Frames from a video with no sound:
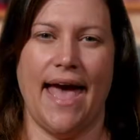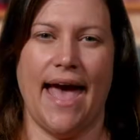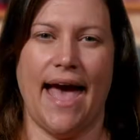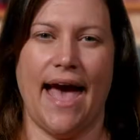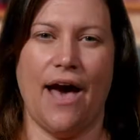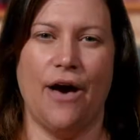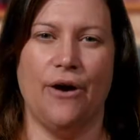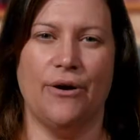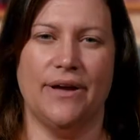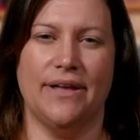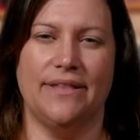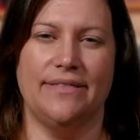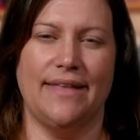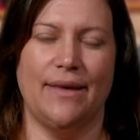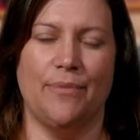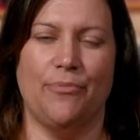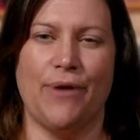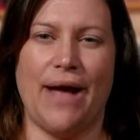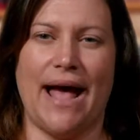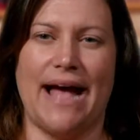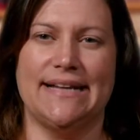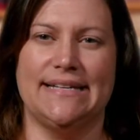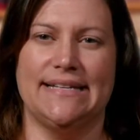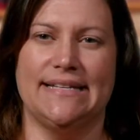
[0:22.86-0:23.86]
How can they
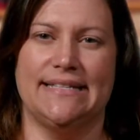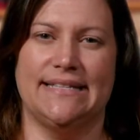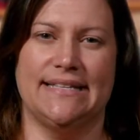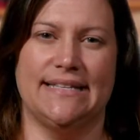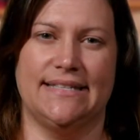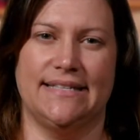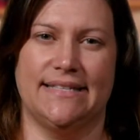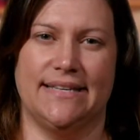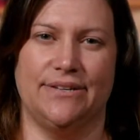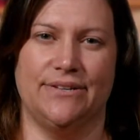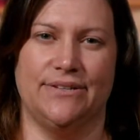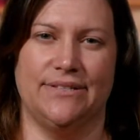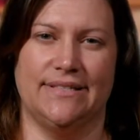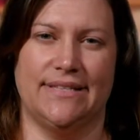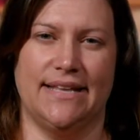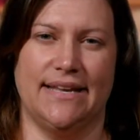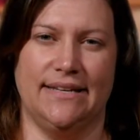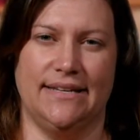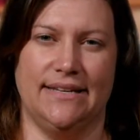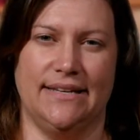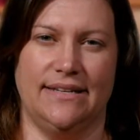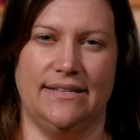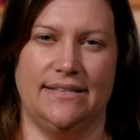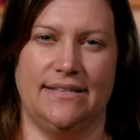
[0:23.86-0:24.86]
practice the skills they
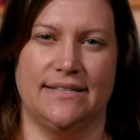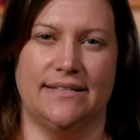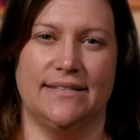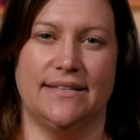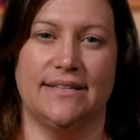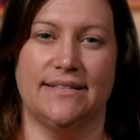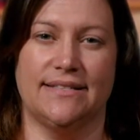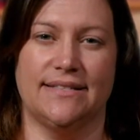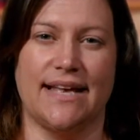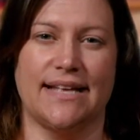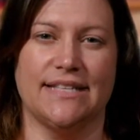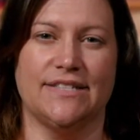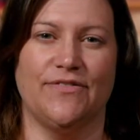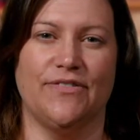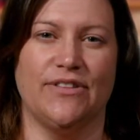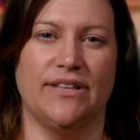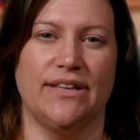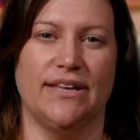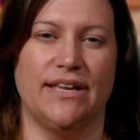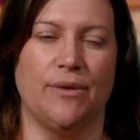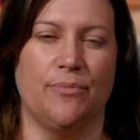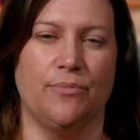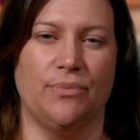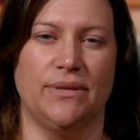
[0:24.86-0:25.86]
need to
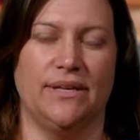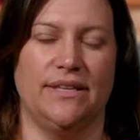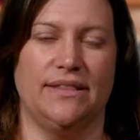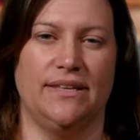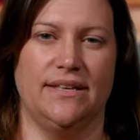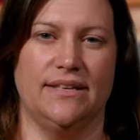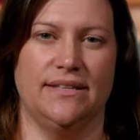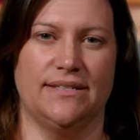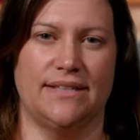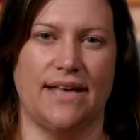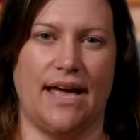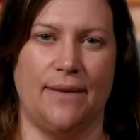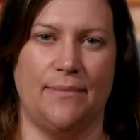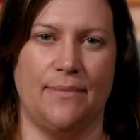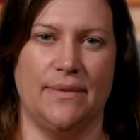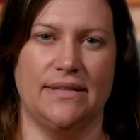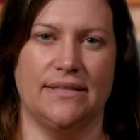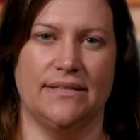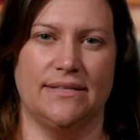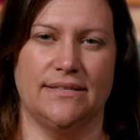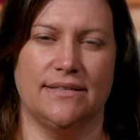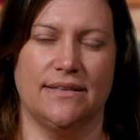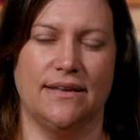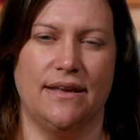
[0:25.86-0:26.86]
successfully complete the
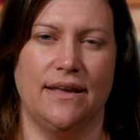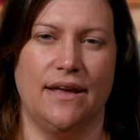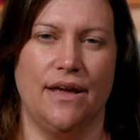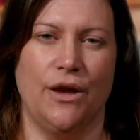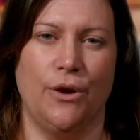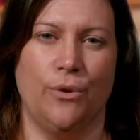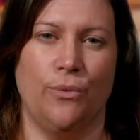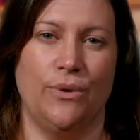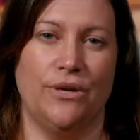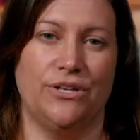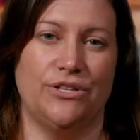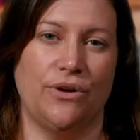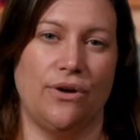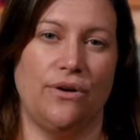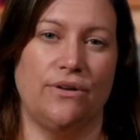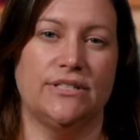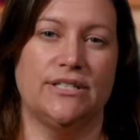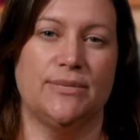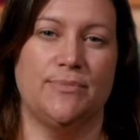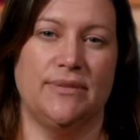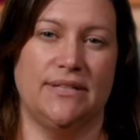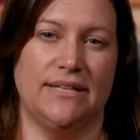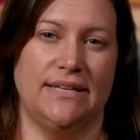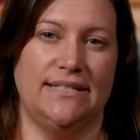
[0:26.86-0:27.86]
assignments, which
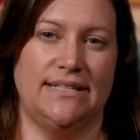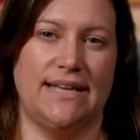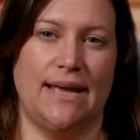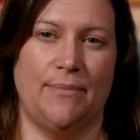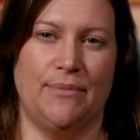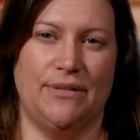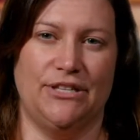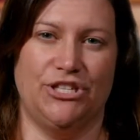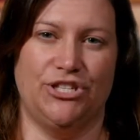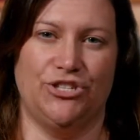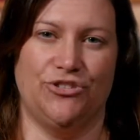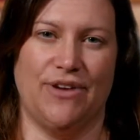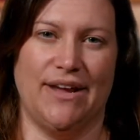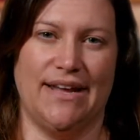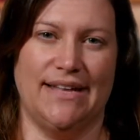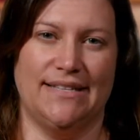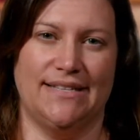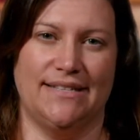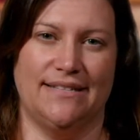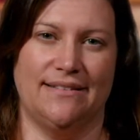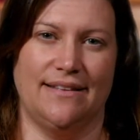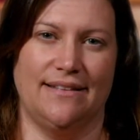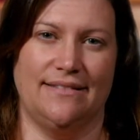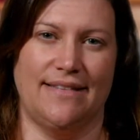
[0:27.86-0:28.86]
ultimately
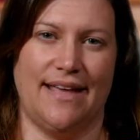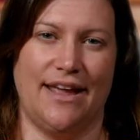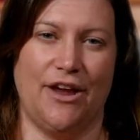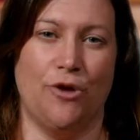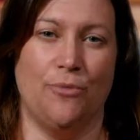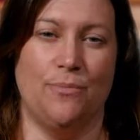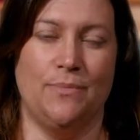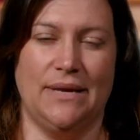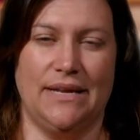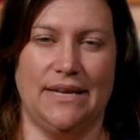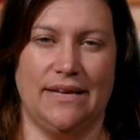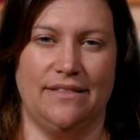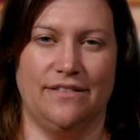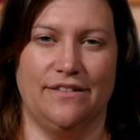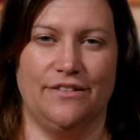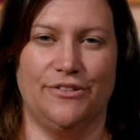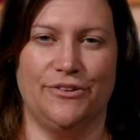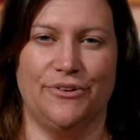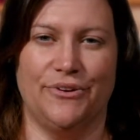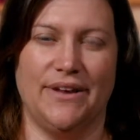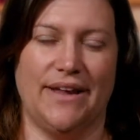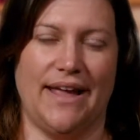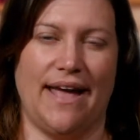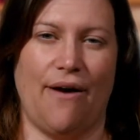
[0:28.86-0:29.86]
demonstrates that they are meeting the
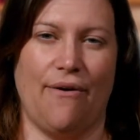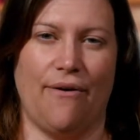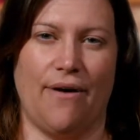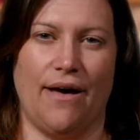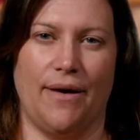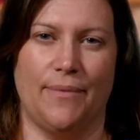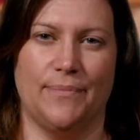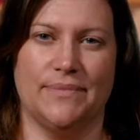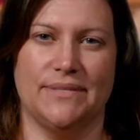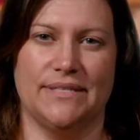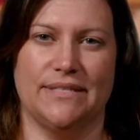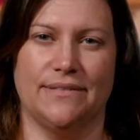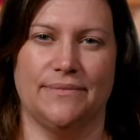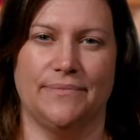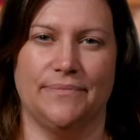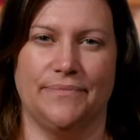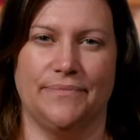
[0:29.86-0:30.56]
learning outcomes?